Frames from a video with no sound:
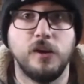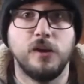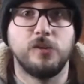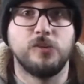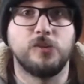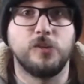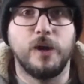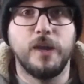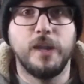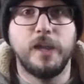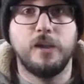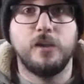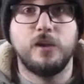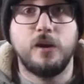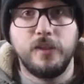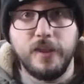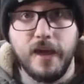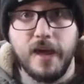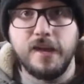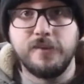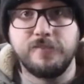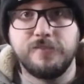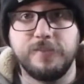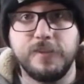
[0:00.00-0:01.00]
So I got all
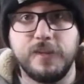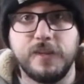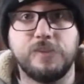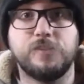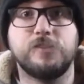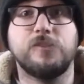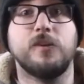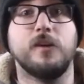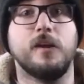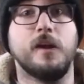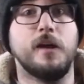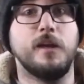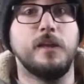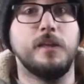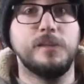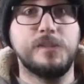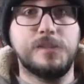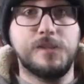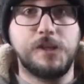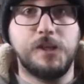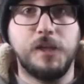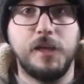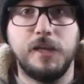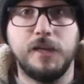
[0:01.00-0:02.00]
that fixed. I
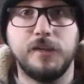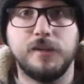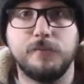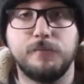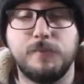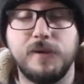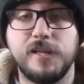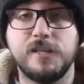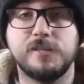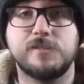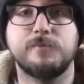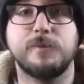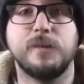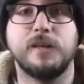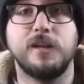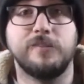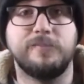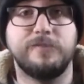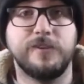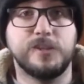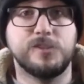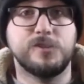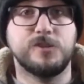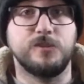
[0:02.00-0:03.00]
insulated the basement, I
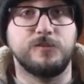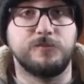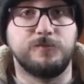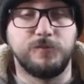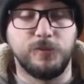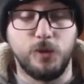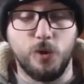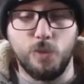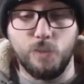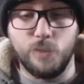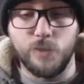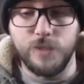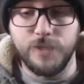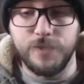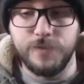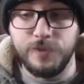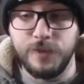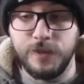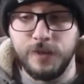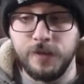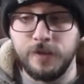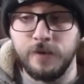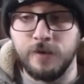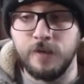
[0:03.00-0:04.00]
fixed the floor in
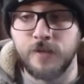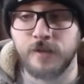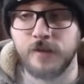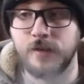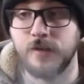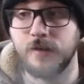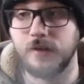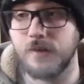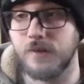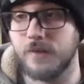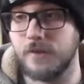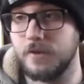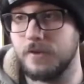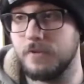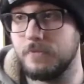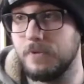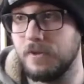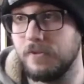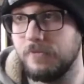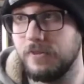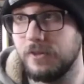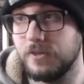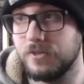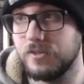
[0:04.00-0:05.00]
there,
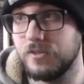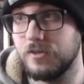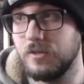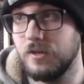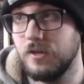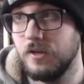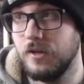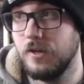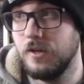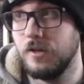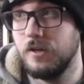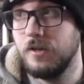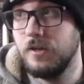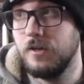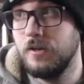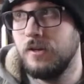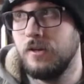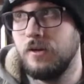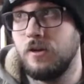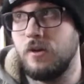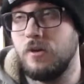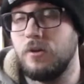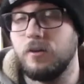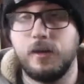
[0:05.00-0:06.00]
I fixed
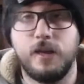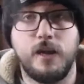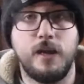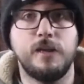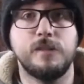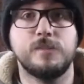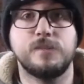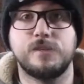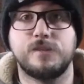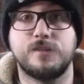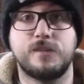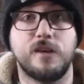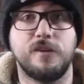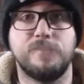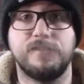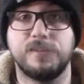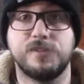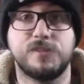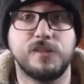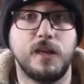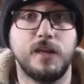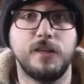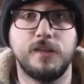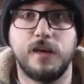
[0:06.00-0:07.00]
all kinds of stuff
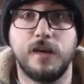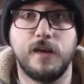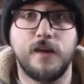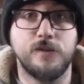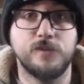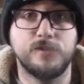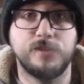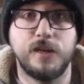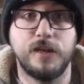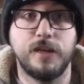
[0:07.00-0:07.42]
inside the house.